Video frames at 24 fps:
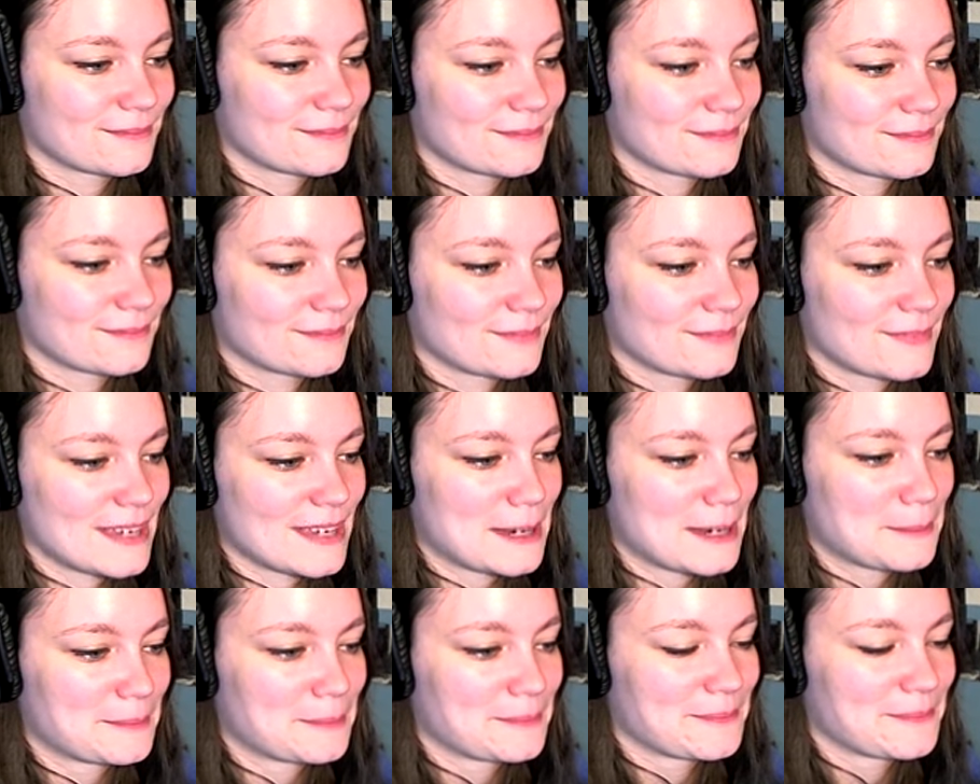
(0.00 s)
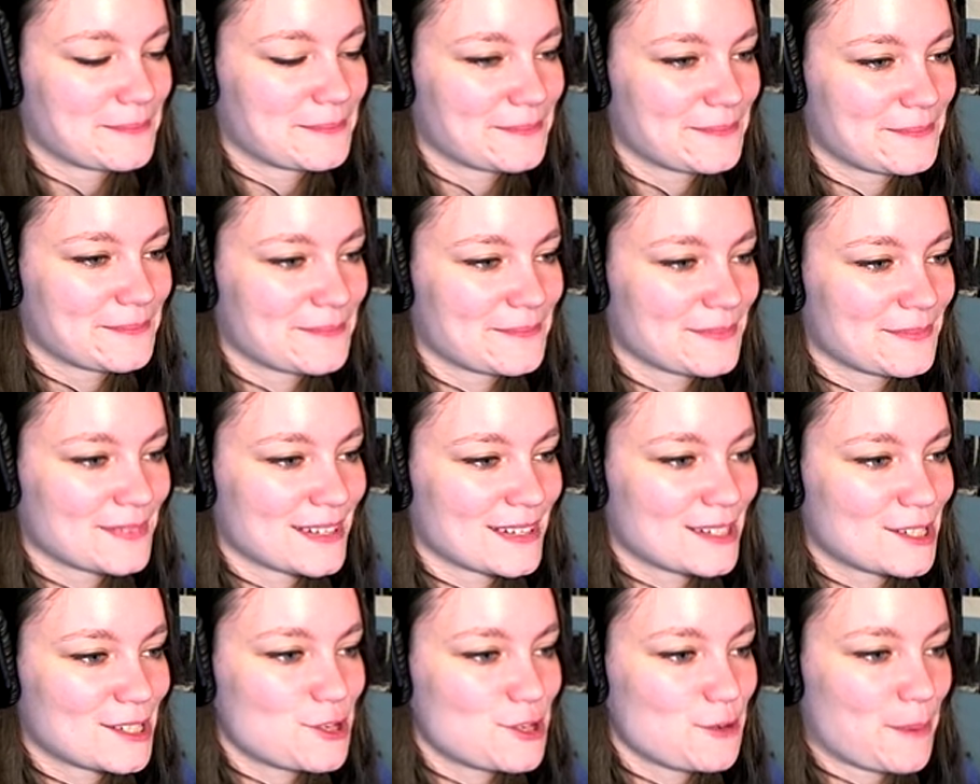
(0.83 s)
Yeah, right. Yep.
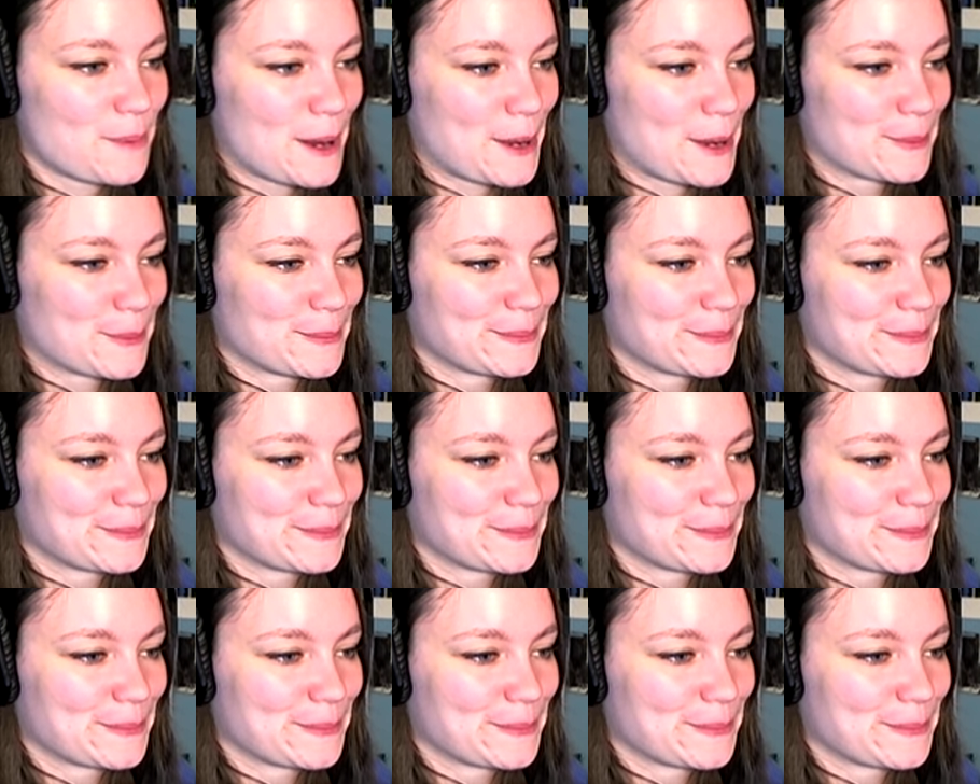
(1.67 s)
Two pro.